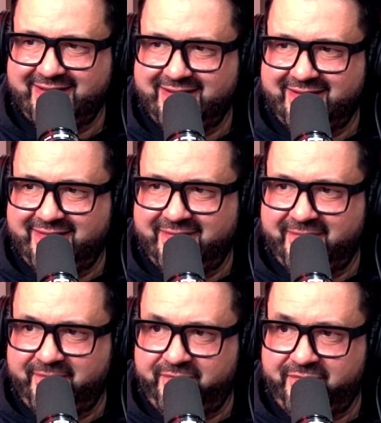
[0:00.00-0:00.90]

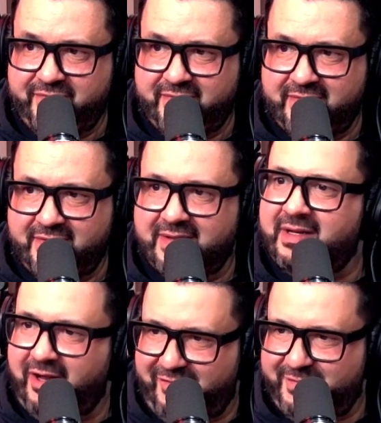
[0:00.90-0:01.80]
Luftballons.
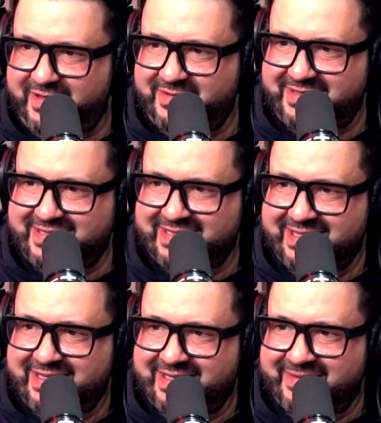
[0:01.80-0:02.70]
Luftballons?
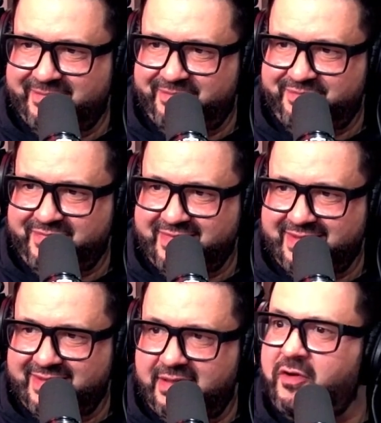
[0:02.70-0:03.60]
Yes, Luftballons.
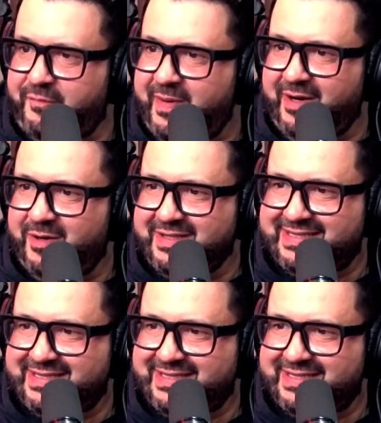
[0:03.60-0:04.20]
Luftballons,